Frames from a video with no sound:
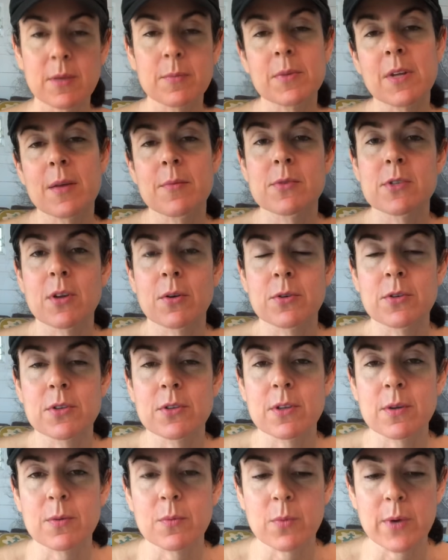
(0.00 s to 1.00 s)
Sometimes don't
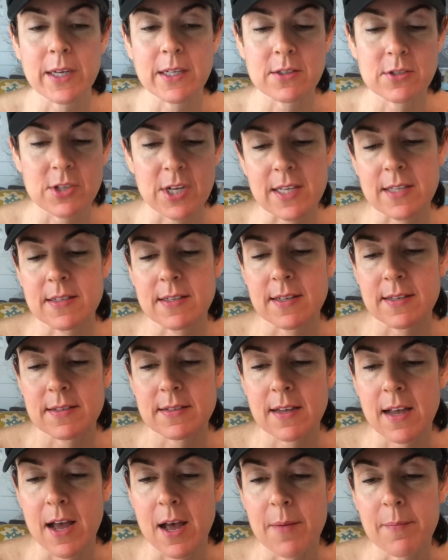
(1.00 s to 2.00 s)
do the wigs
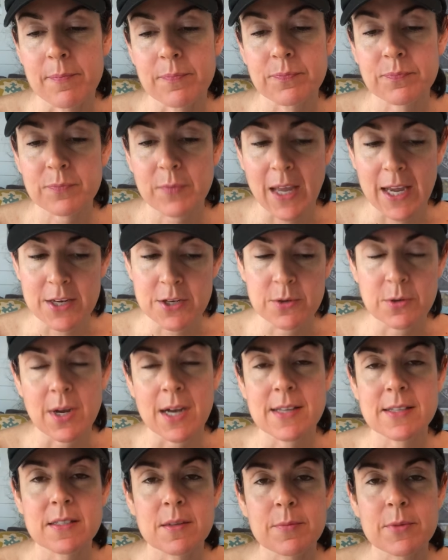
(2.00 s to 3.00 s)
justice. I do
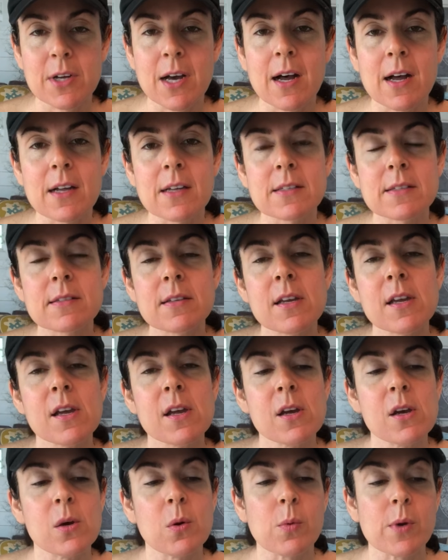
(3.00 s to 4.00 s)
custom dolls,
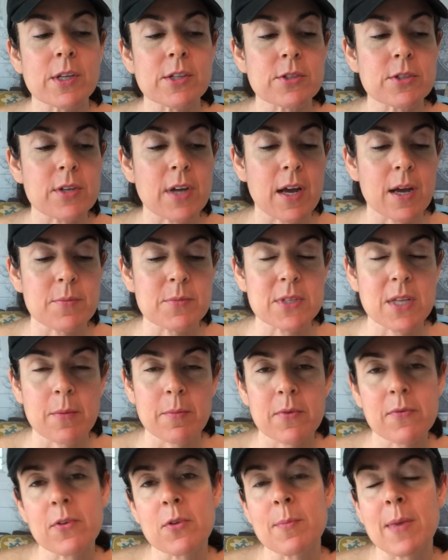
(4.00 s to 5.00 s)
which
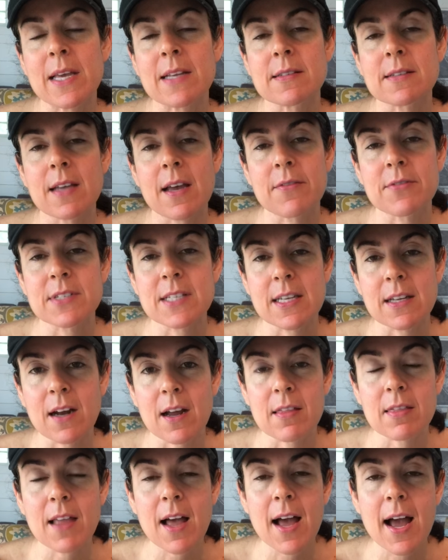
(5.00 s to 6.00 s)
some of you may have seen
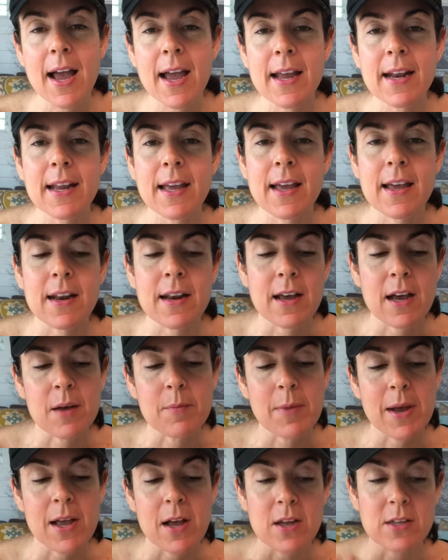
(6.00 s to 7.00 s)
online, and
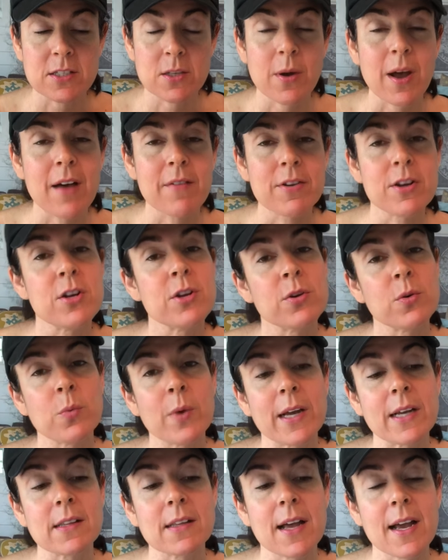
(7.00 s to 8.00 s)
I also have a new
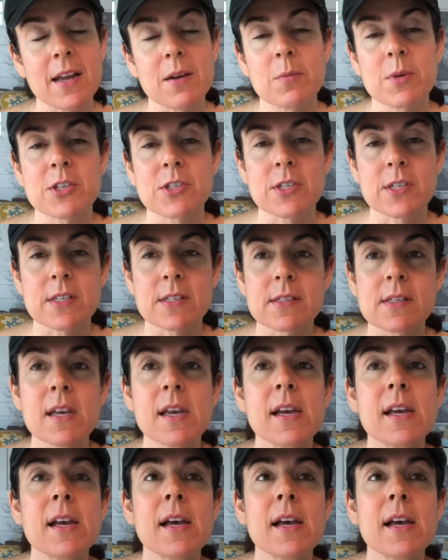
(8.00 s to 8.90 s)
wig line, which is